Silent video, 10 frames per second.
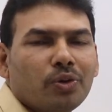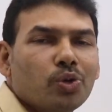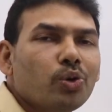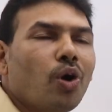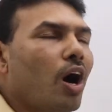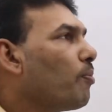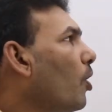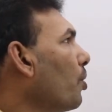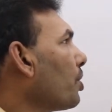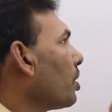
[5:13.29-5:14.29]
to know
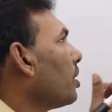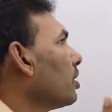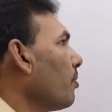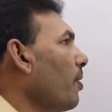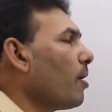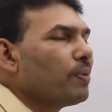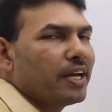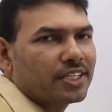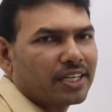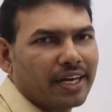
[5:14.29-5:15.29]
about the
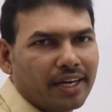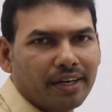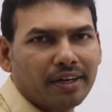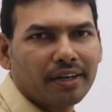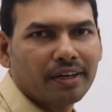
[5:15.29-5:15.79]
population